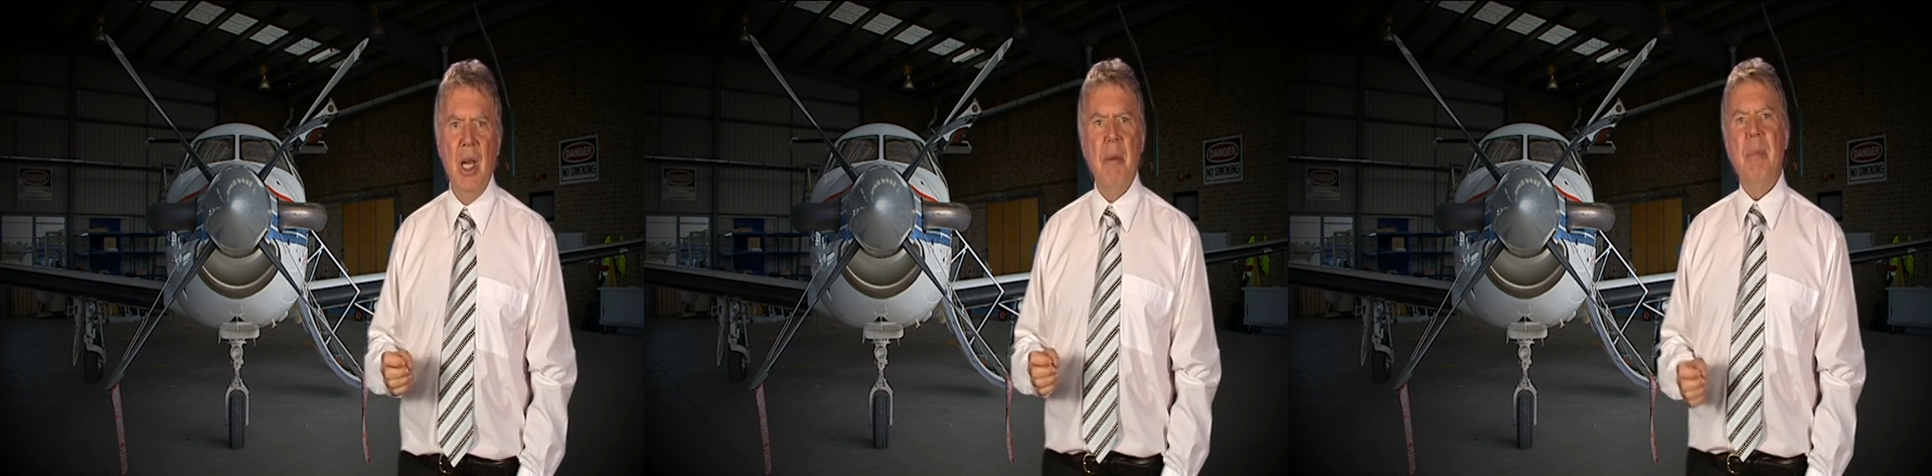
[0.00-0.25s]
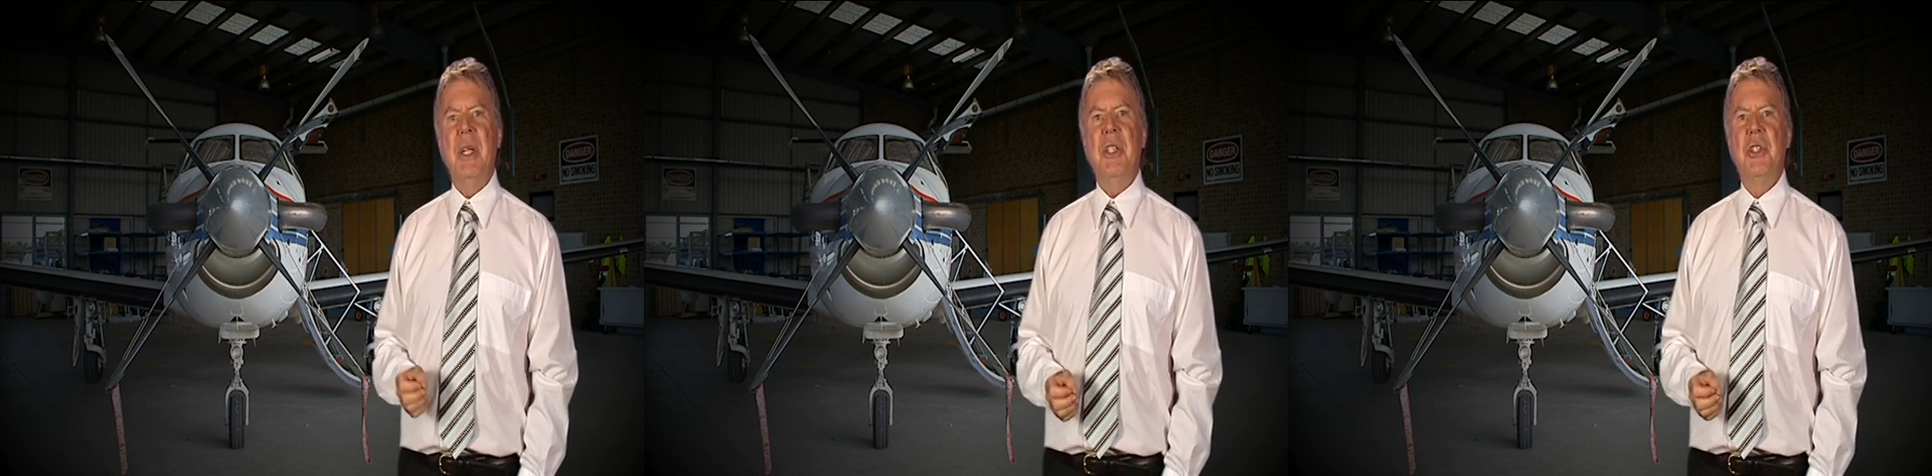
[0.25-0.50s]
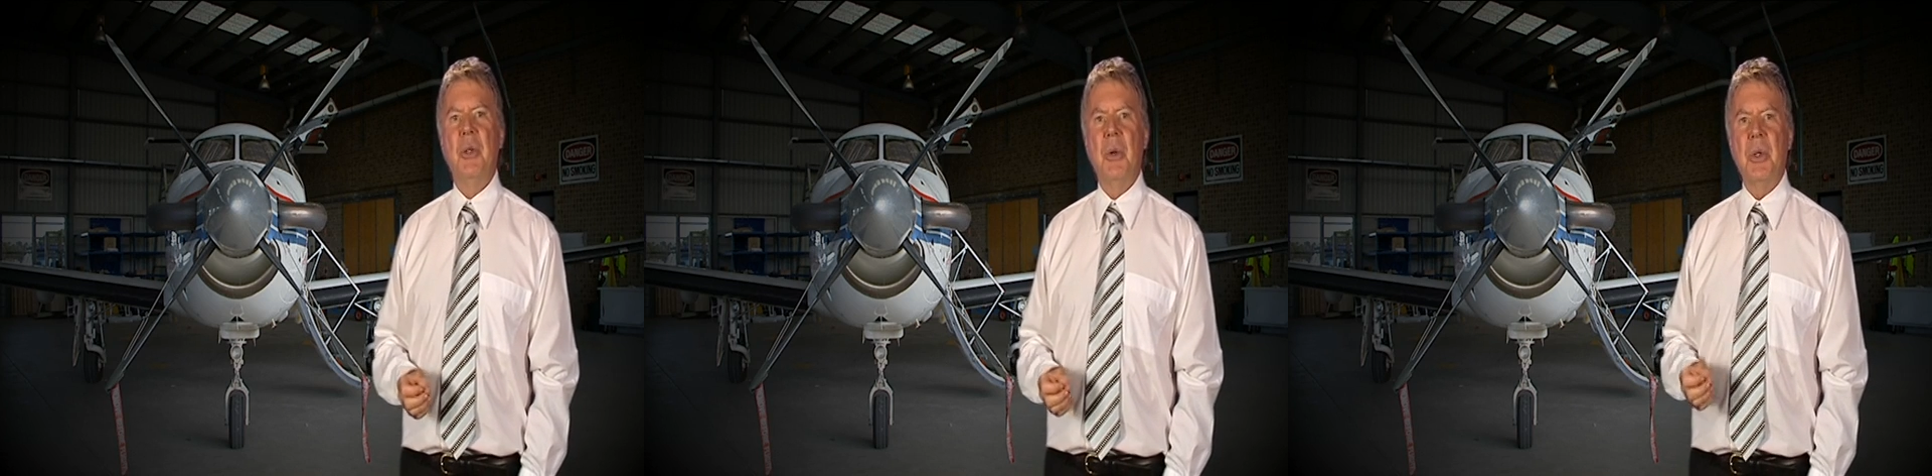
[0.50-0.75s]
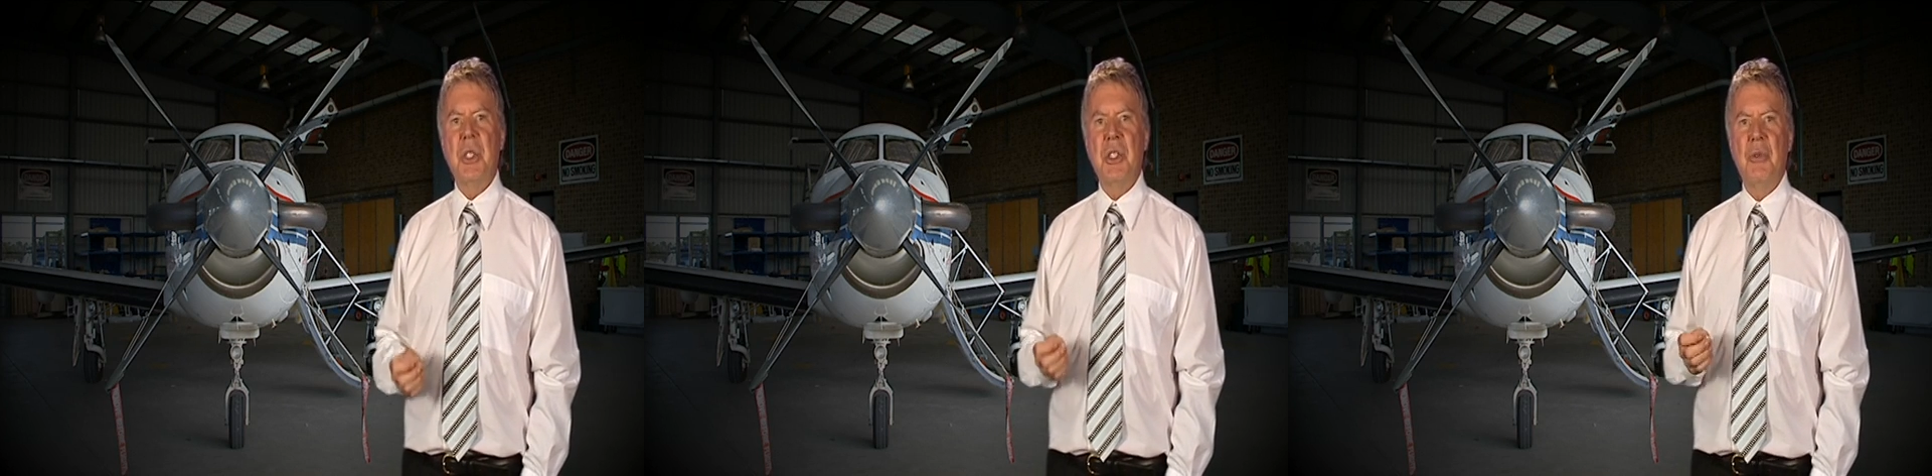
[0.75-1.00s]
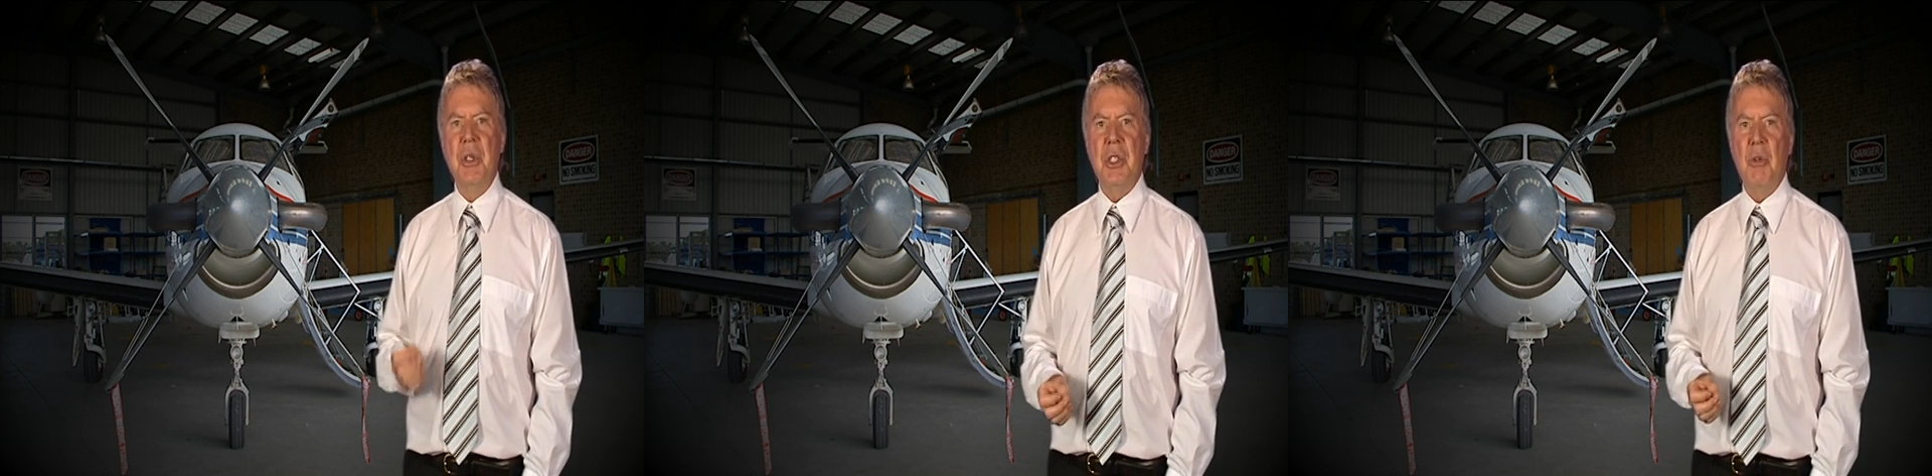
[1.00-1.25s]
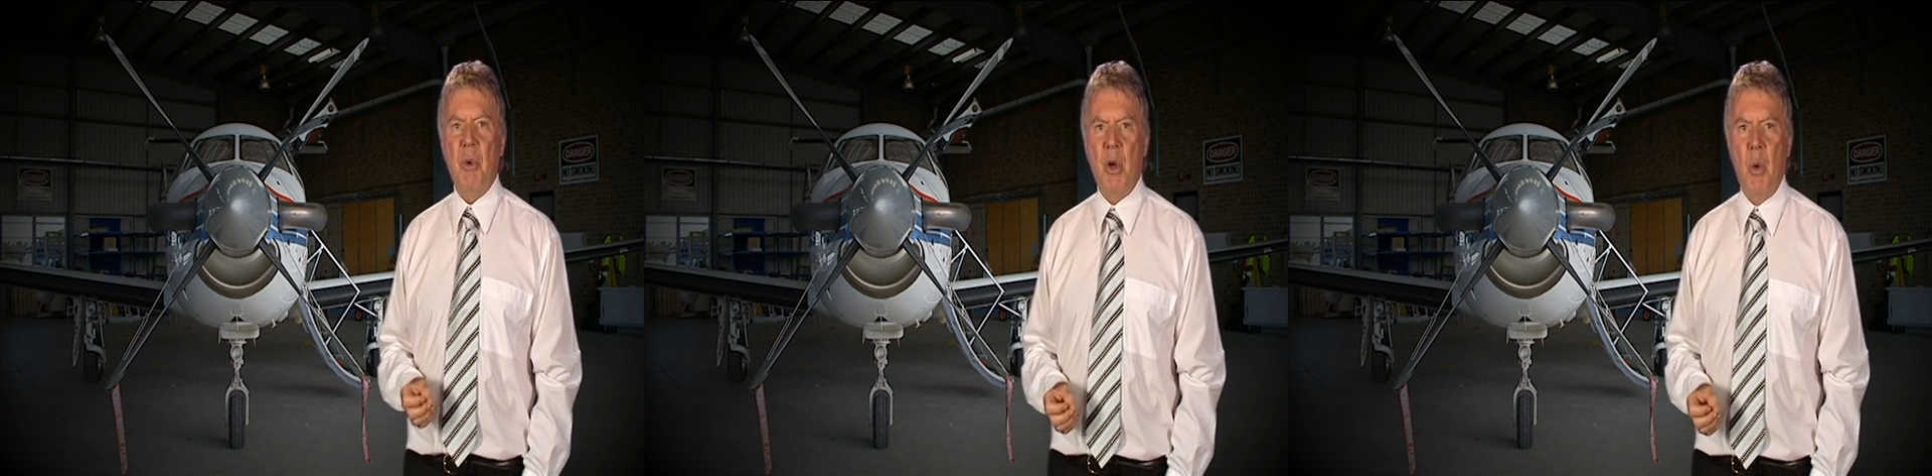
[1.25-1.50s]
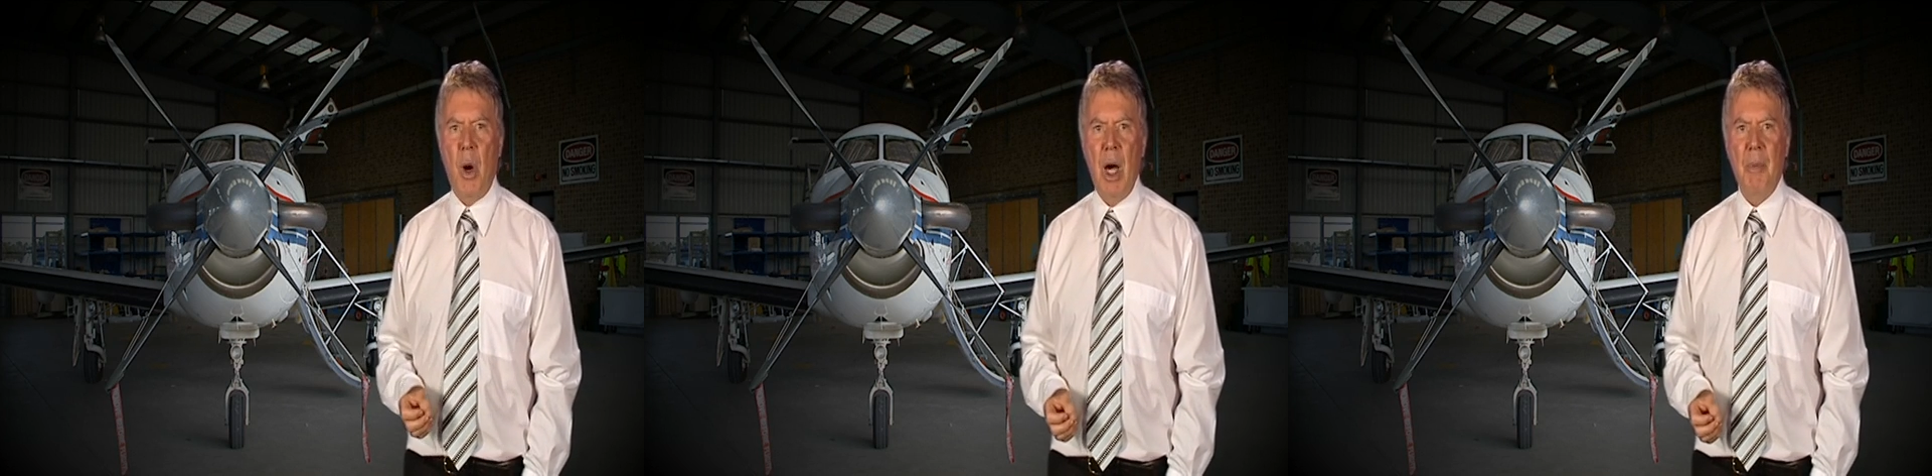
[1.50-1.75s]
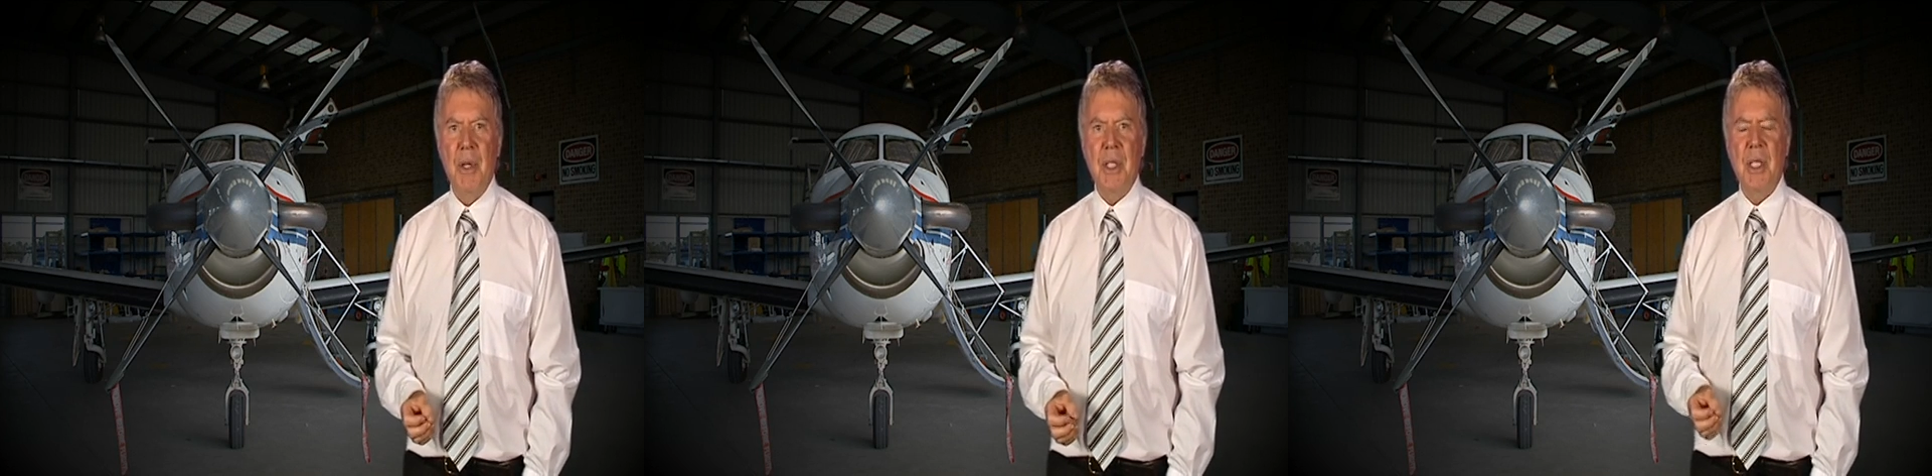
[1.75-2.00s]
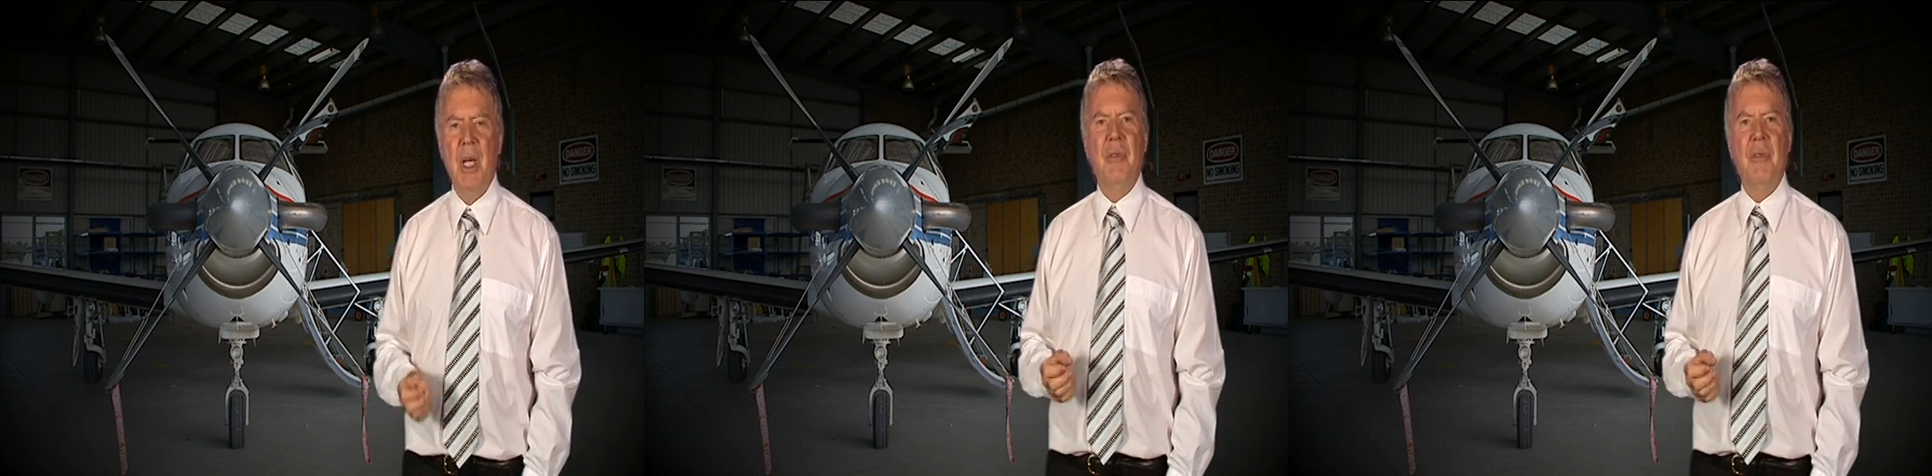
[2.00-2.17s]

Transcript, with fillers: meets your stringent requirements